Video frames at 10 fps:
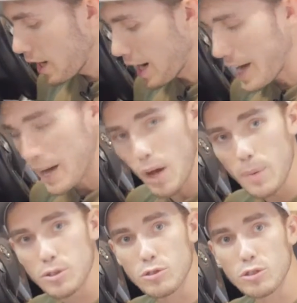have
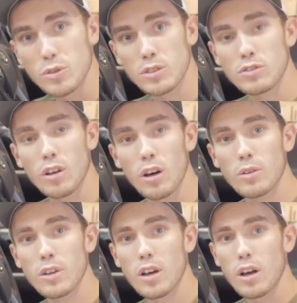option two
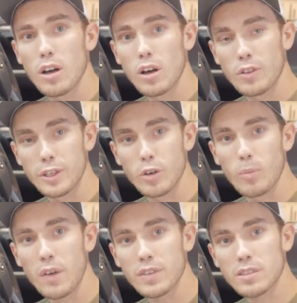installed on the
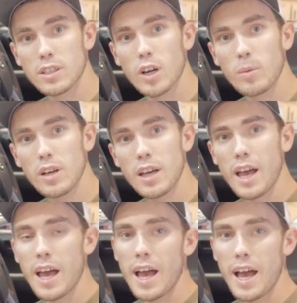YotaMafia Tacoma,
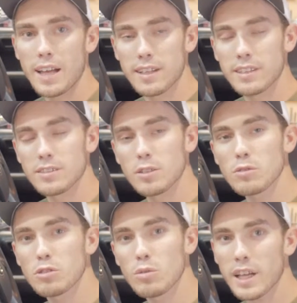as I
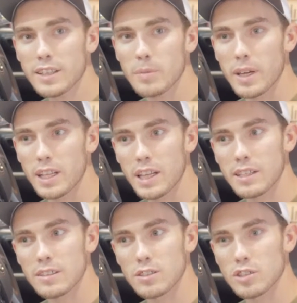still do like the bed
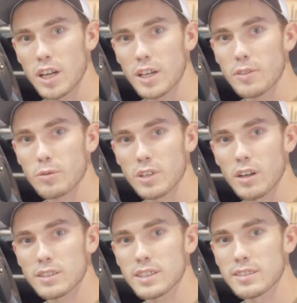light to shine through the
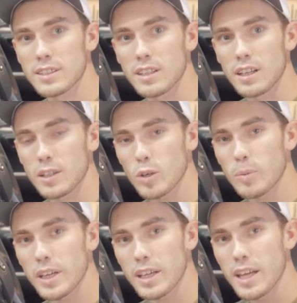RTT a little
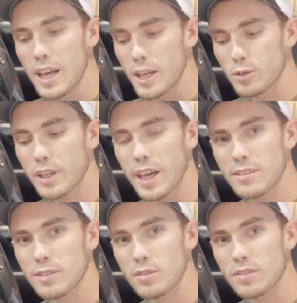bit, and you
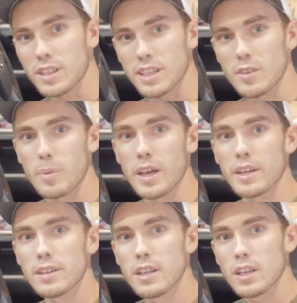can still see it in the
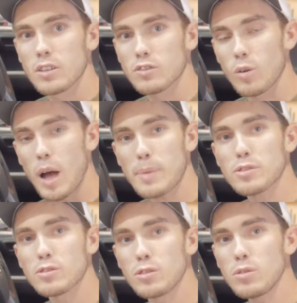bed. So
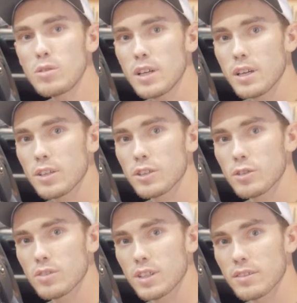option two
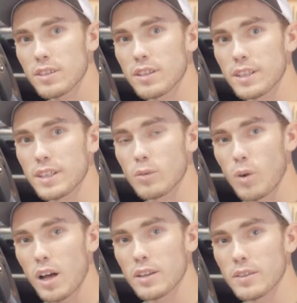uses the
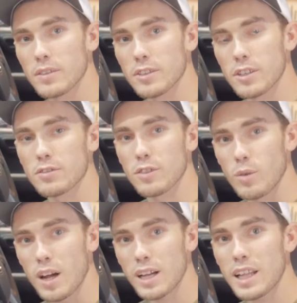
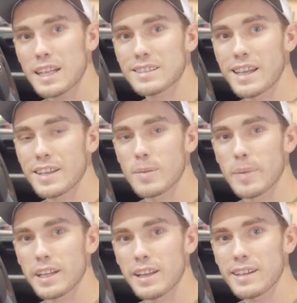rock lights and the
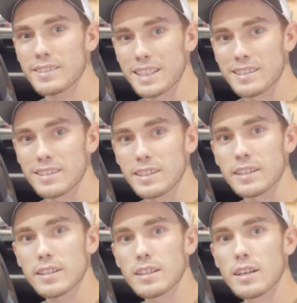bed lights in
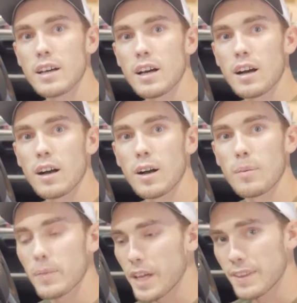sync.
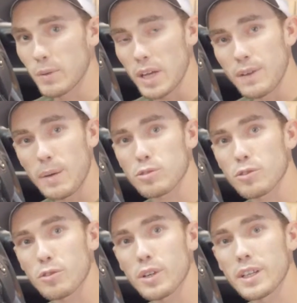And then we have
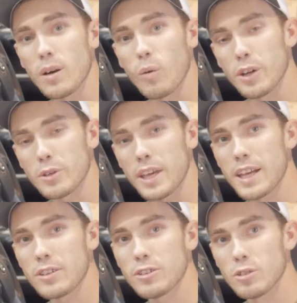option three, where you
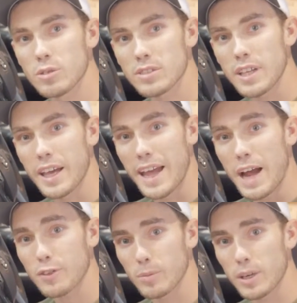can use a
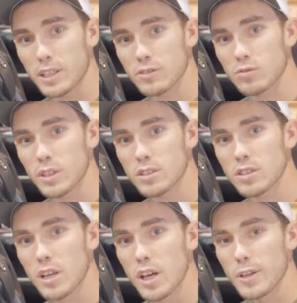aftermarket
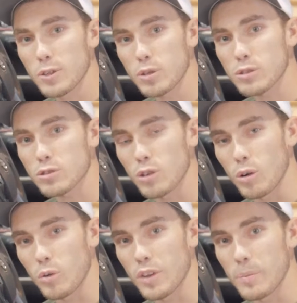switch to
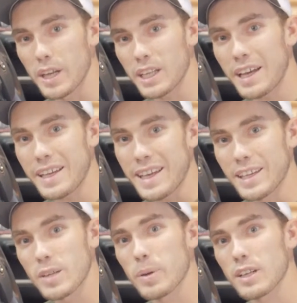control the bed light
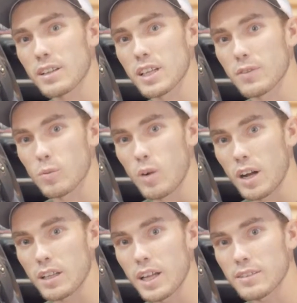independently of the
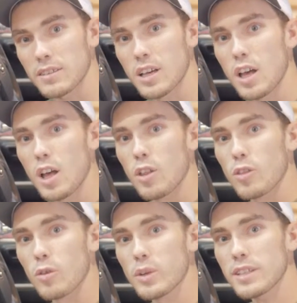rock lights.
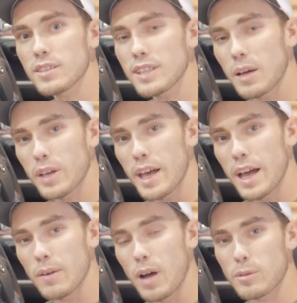The reason that we
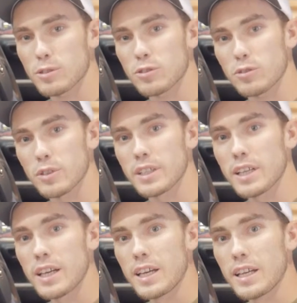have option three
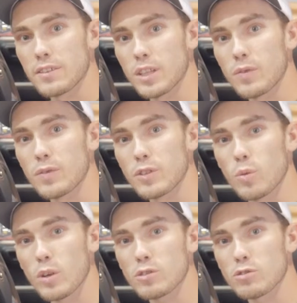is if
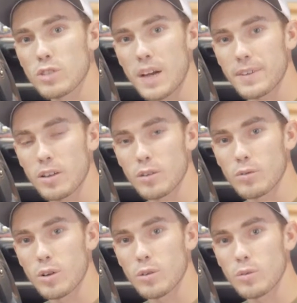you want to drive down the
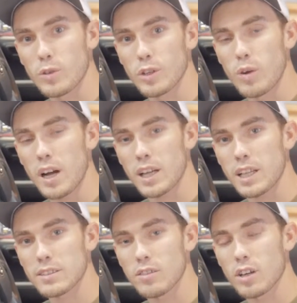road with your rock
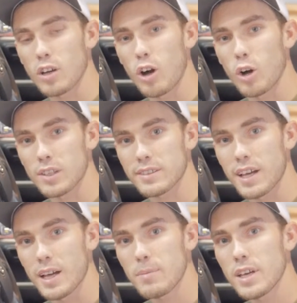lights on all the
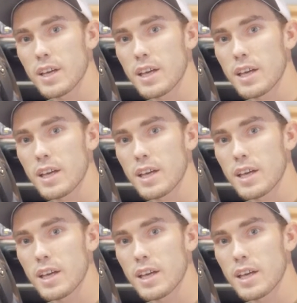time